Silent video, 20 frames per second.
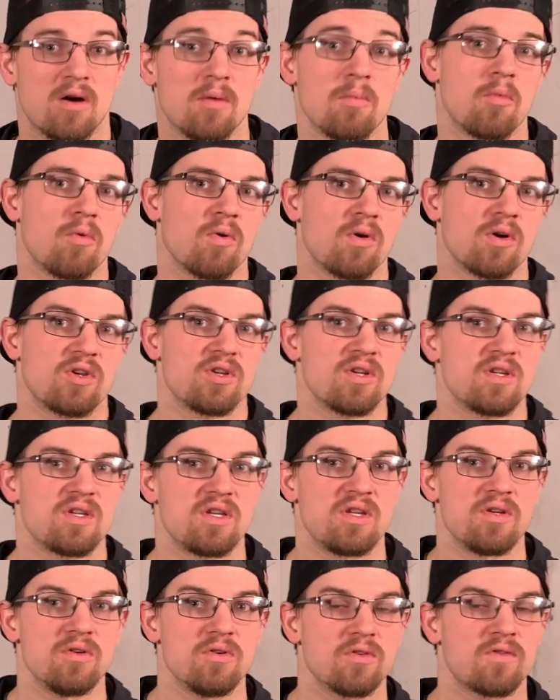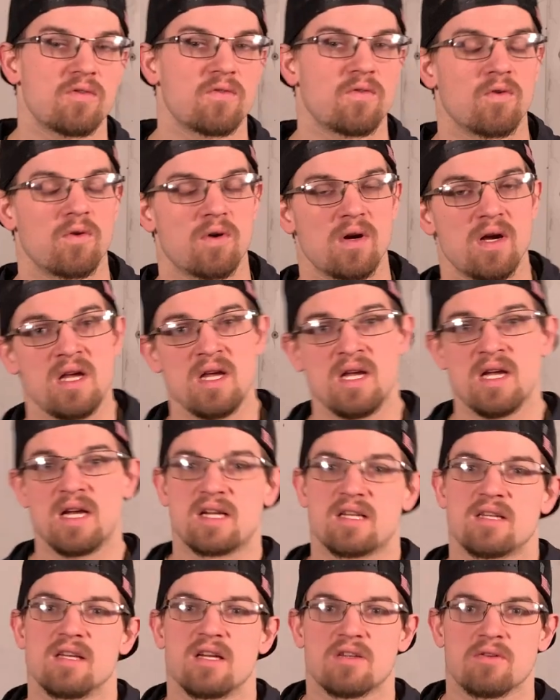more just used for
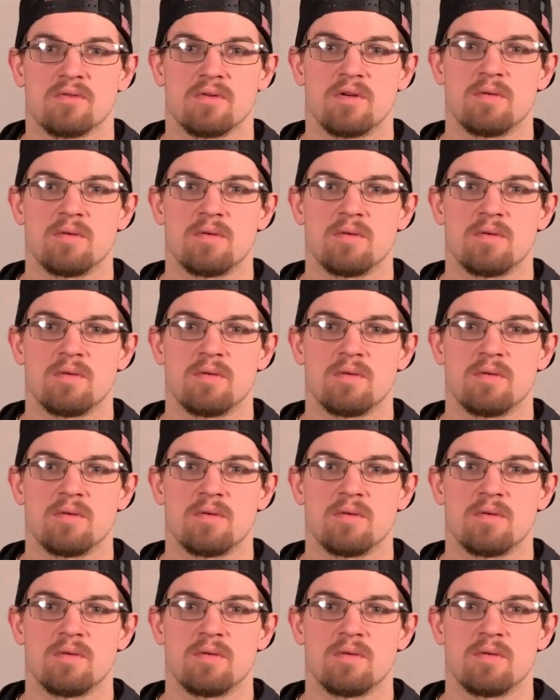accessory